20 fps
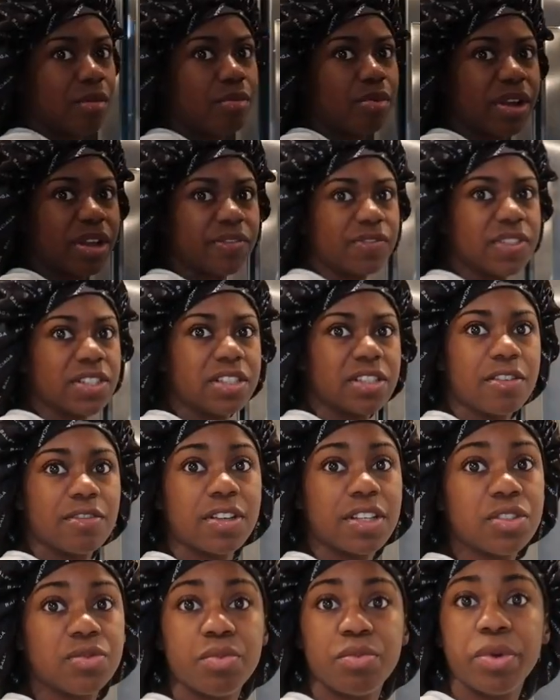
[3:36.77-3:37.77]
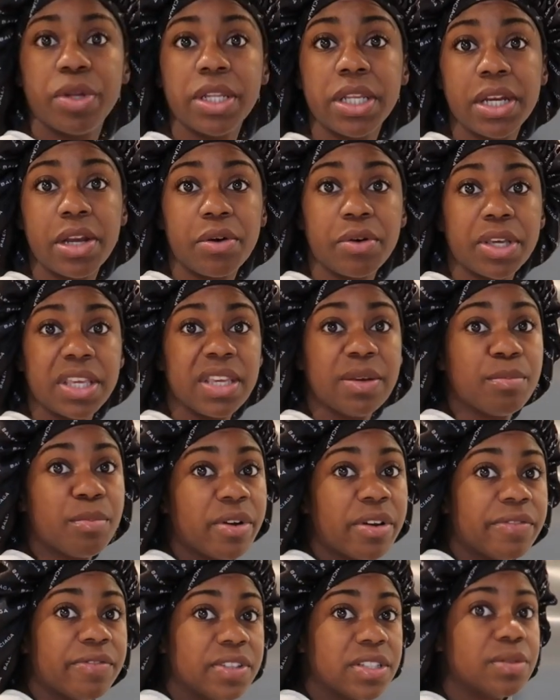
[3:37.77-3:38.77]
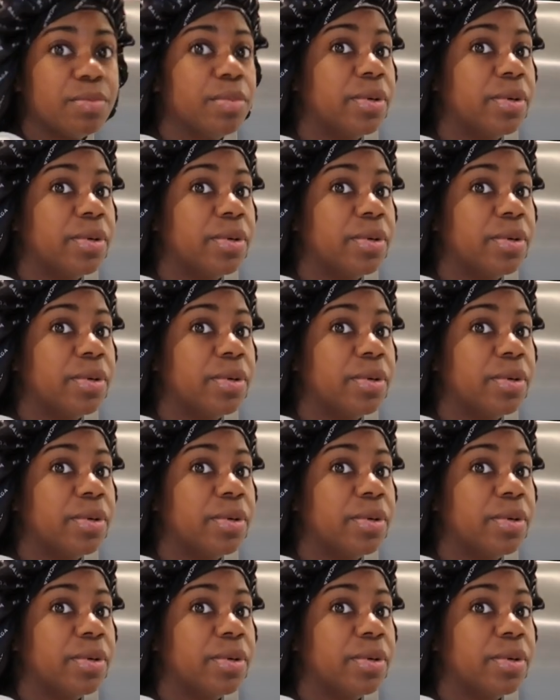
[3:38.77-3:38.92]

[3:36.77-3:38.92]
of breakfast stuff because we really don't eat breakfast.